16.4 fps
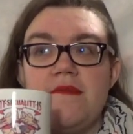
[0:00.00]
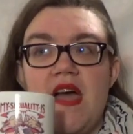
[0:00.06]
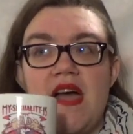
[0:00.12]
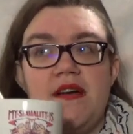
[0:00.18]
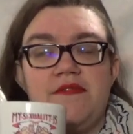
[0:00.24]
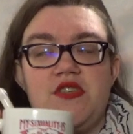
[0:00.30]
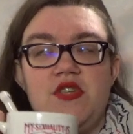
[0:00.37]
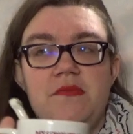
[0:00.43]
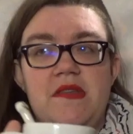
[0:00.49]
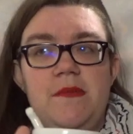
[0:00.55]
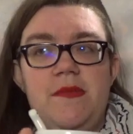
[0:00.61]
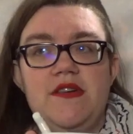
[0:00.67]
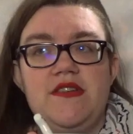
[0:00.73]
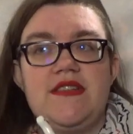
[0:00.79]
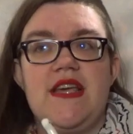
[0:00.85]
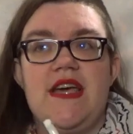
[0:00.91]
I have too many
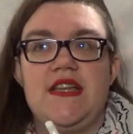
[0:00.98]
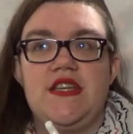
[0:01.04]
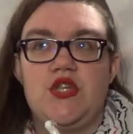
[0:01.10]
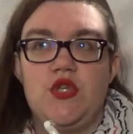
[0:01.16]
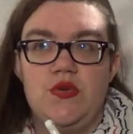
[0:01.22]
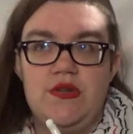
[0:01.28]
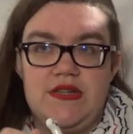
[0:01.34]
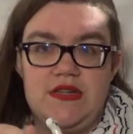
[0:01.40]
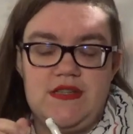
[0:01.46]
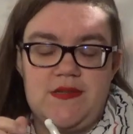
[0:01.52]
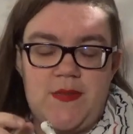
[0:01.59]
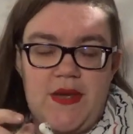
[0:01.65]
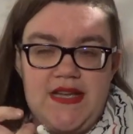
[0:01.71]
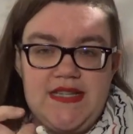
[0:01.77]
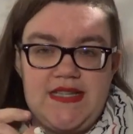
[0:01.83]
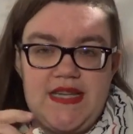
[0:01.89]
books and too little
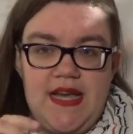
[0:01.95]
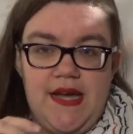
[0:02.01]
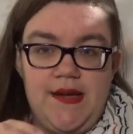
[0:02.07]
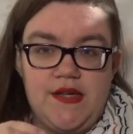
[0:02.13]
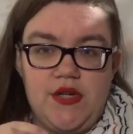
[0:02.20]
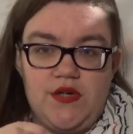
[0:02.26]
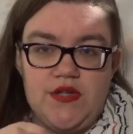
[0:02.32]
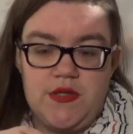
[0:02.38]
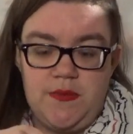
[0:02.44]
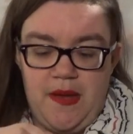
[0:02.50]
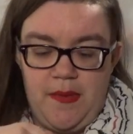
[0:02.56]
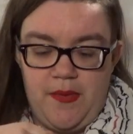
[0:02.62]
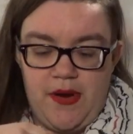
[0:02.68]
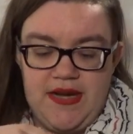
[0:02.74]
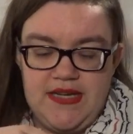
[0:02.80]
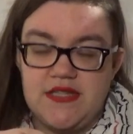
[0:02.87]
space, and also my
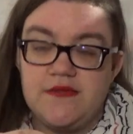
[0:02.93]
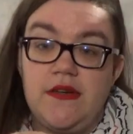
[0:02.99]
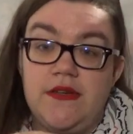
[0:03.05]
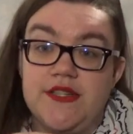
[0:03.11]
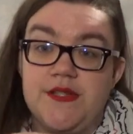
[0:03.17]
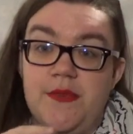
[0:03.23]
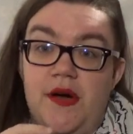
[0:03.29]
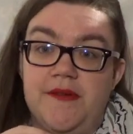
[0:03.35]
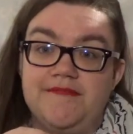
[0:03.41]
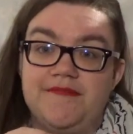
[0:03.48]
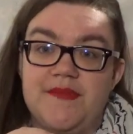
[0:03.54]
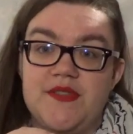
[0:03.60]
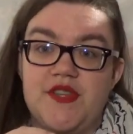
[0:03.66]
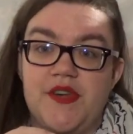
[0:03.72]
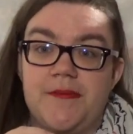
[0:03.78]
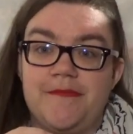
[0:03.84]
brain is very small,
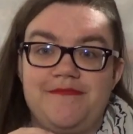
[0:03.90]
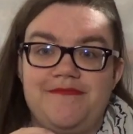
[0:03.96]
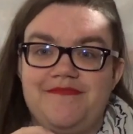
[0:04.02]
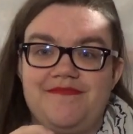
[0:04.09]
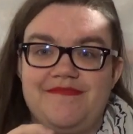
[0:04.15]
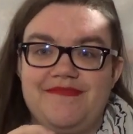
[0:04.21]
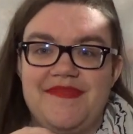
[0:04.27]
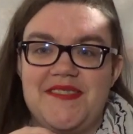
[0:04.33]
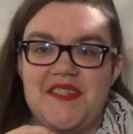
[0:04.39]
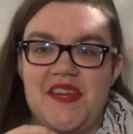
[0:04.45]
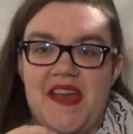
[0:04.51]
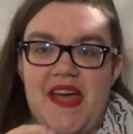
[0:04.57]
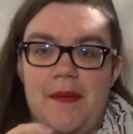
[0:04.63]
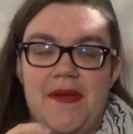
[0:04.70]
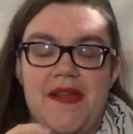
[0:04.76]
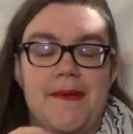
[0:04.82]
so it's not
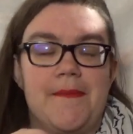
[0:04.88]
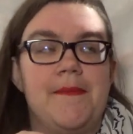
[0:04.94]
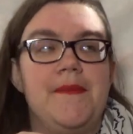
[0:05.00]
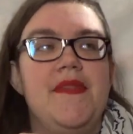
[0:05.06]
happening.